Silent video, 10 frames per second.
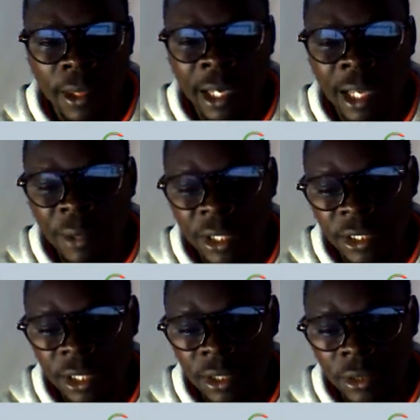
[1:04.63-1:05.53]

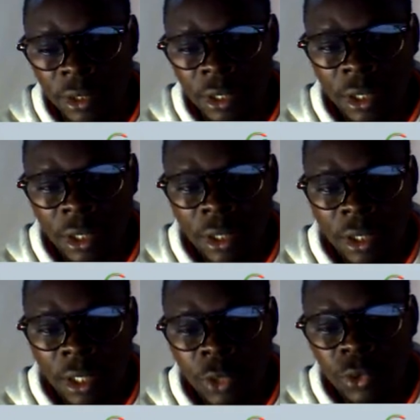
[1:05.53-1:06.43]
Elementor,
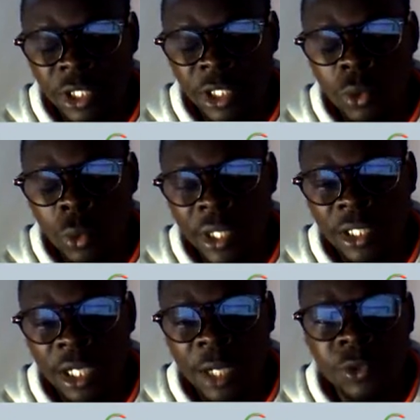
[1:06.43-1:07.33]
and we said when
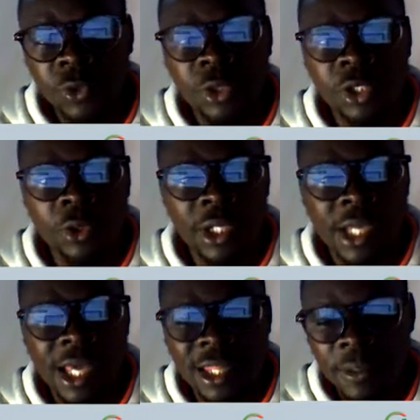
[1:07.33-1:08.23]
it comes to
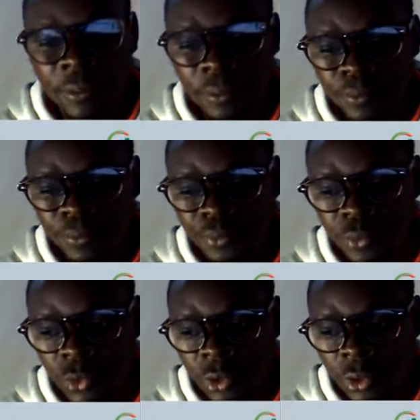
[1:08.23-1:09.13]
installing a theme
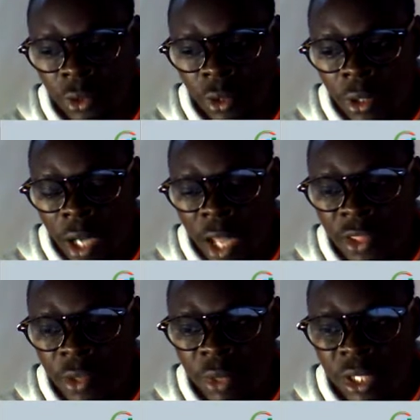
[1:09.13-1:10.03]

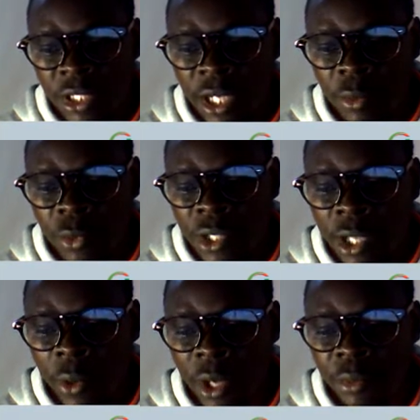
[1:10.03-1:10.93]
might come with
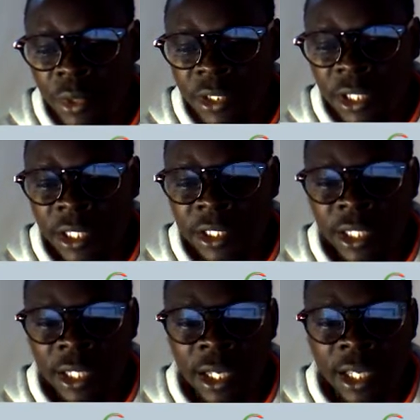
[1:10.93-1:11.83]
a WordPress
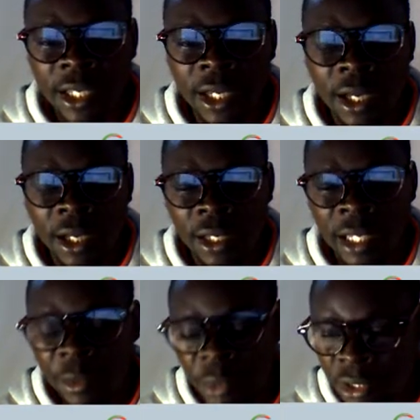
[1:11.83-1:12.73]
editor like
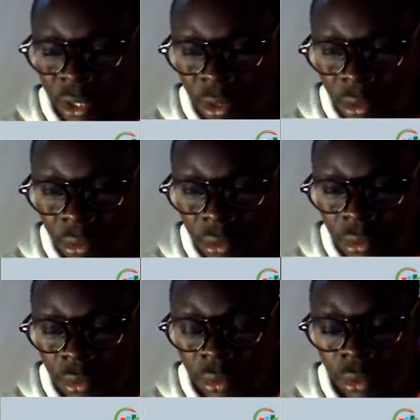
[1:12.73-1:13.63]
Elementor,
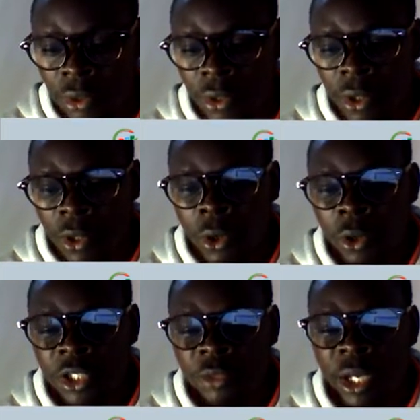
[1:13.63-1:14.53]

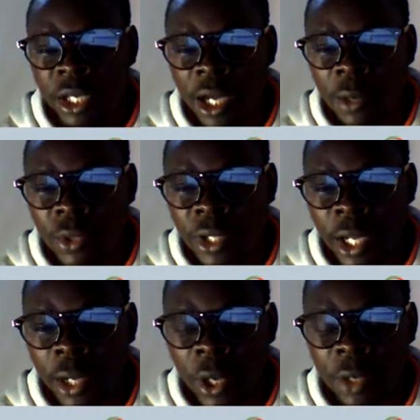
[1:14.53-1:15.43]
or it might come with
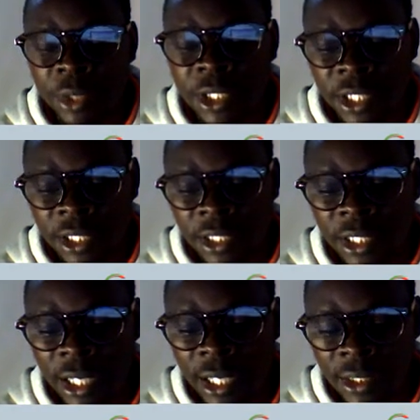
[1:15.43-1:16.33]
a WordPress
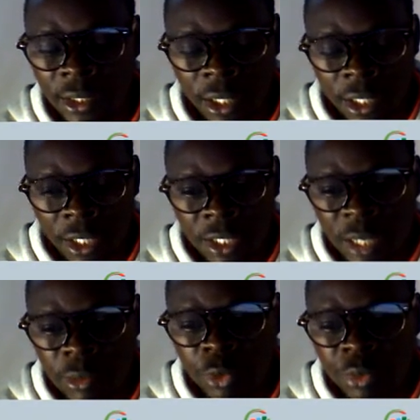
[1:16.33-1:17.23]
editor like
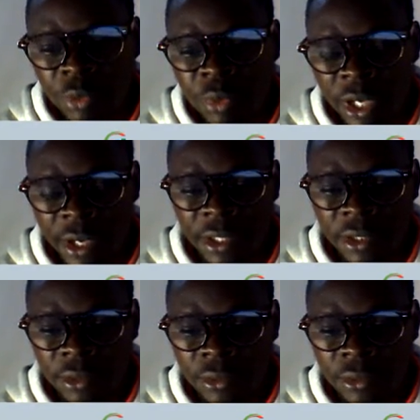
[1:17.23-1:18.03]
WP Bakery.